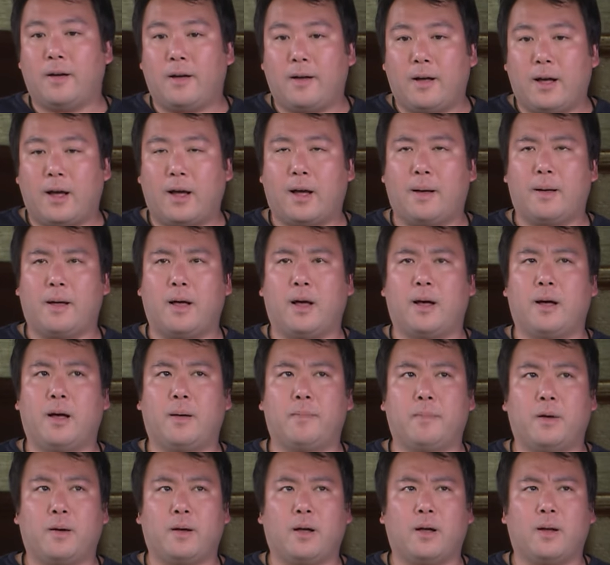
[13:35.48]

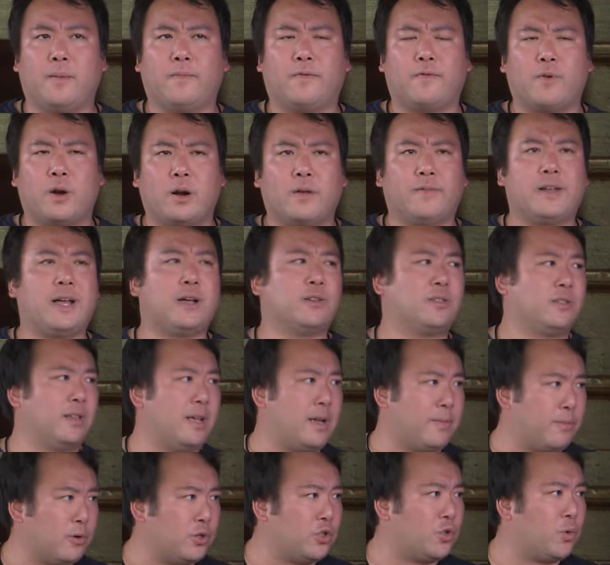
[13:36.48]
Front of house
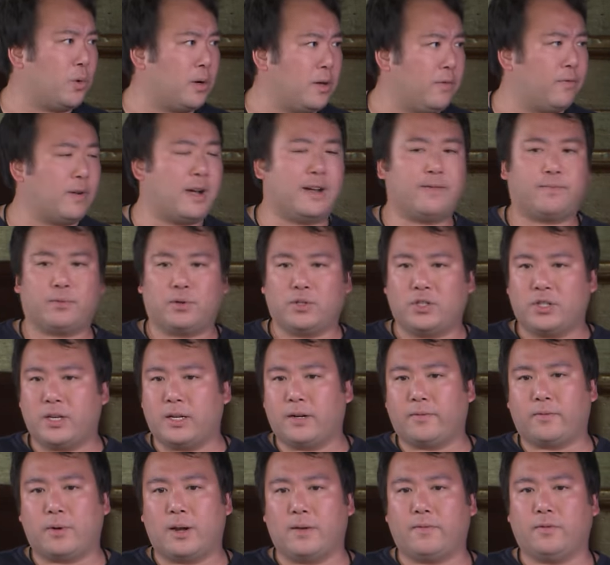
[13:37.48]
labor is 25%
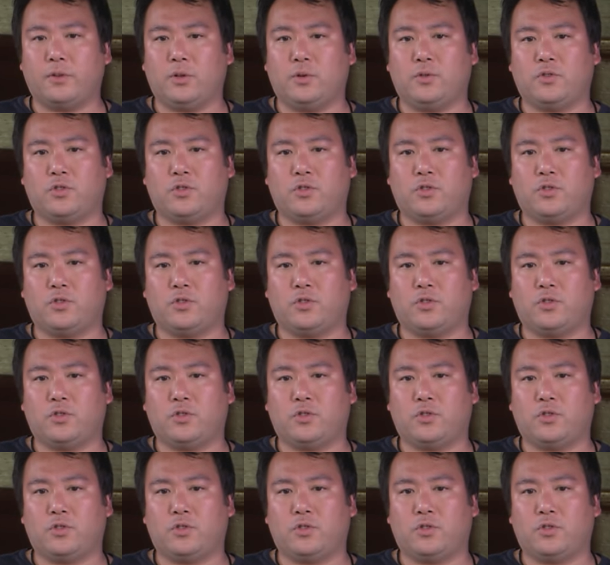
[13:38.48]
of revenue.